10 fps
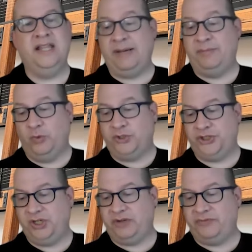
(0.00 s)
And then I'm
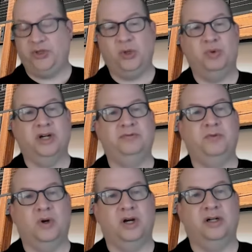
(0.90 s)
fortunate enough to go
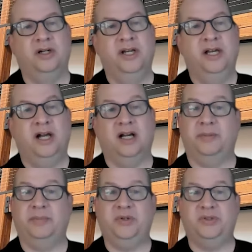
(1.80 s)
work for a
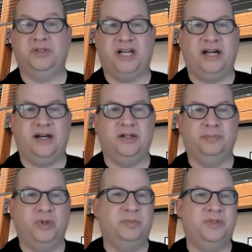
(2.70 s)
company whose
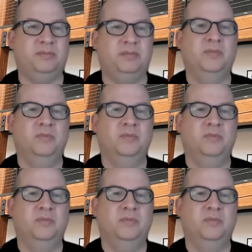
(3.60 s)
entire purpose